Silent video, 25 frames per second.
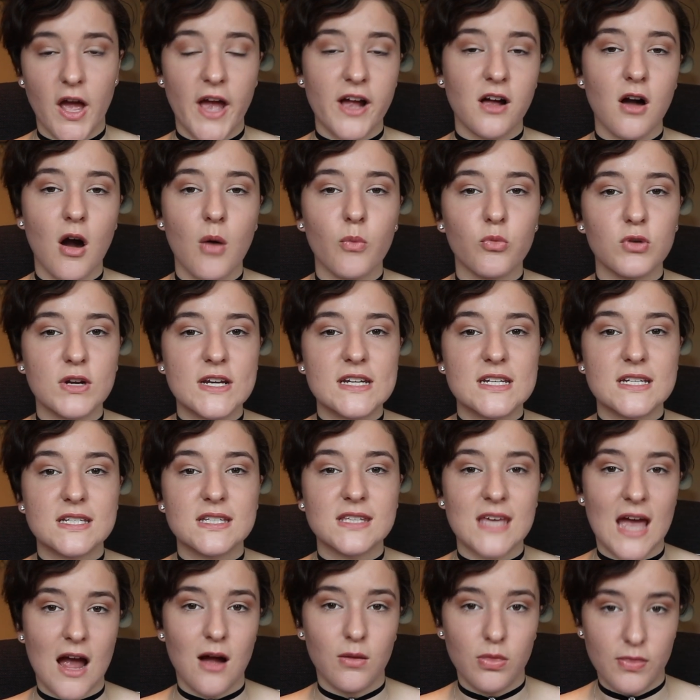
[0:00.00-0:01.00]
I can't really
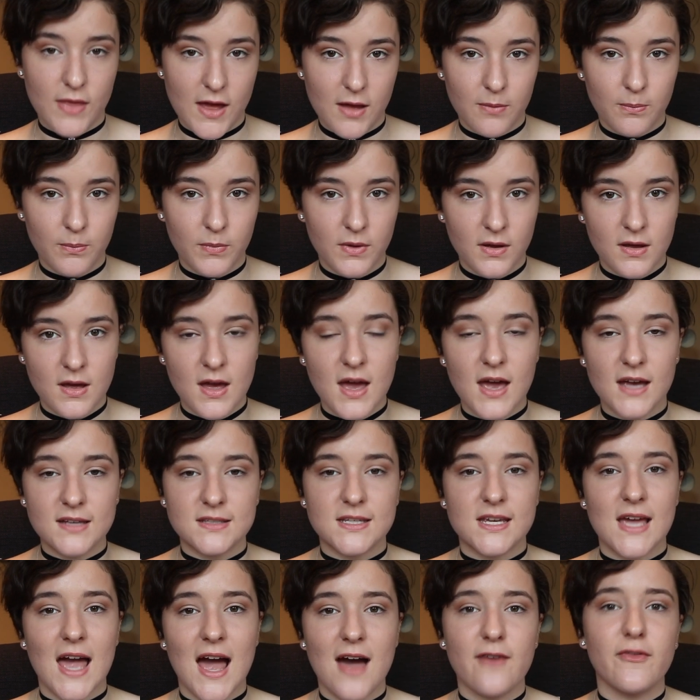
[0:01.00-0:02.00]
discount them as
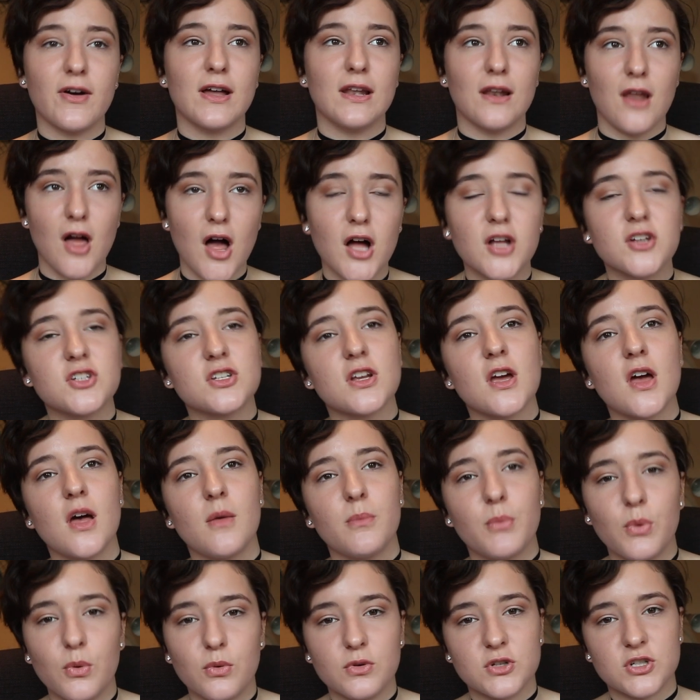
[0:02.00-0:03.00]
they have a large
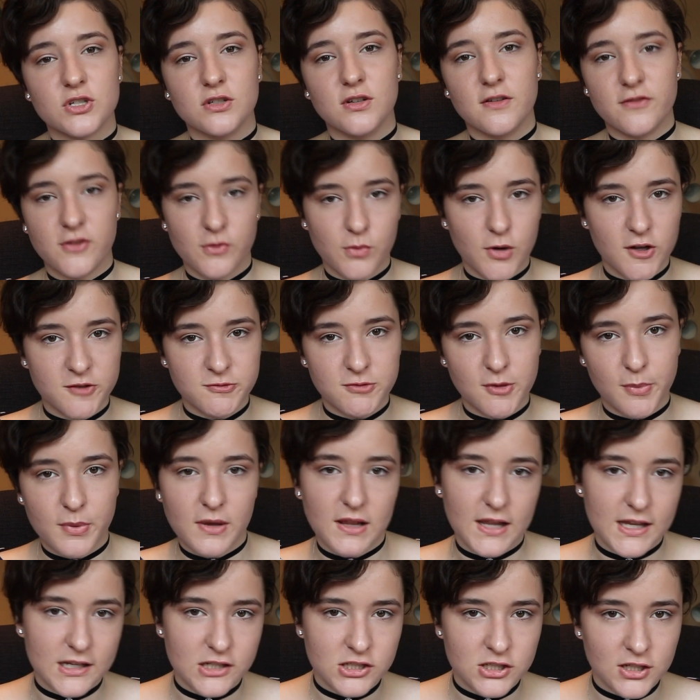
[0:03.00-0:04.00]
portion of the world's
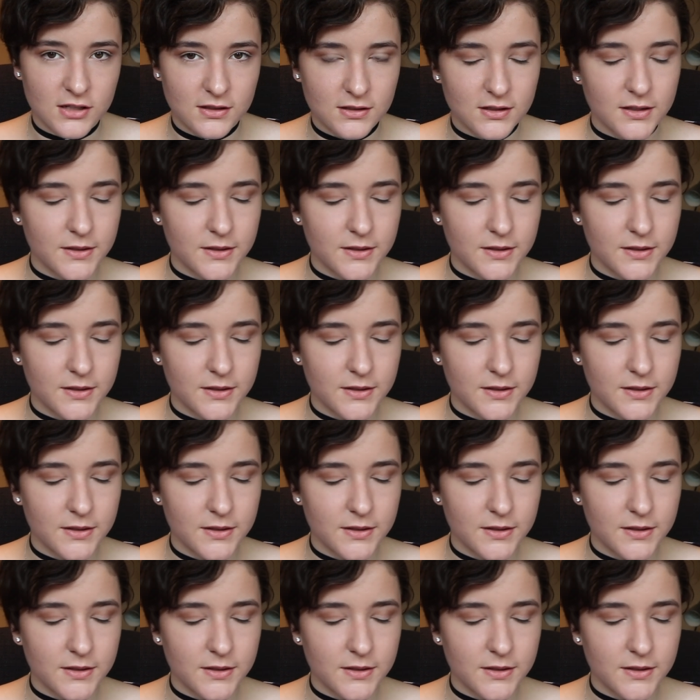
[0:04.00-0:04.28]
population.